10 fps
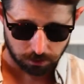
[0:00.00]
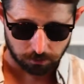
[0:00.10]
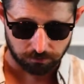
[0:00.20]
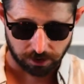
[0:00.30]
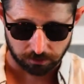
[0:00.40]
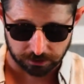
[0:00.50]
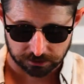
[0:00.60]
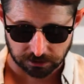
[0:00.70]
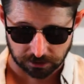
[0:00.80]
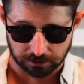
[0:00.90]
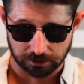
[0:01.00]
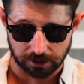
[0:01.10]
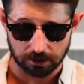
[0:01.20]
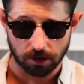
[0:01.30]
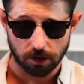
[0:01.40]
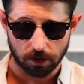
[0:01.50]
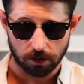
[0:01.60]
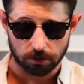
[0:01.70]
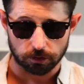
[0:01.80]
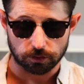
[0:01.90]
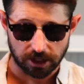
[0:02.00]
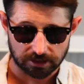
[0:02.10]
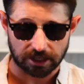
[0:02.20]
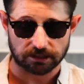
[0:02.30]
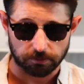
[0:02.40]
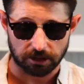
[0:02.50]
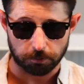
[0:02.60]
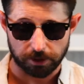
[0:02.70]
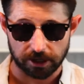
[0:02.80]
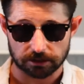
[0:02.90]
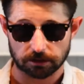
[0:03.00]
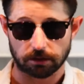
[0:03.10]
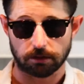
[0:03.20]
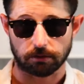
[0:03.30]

Very easy. And then you take that tomato paste,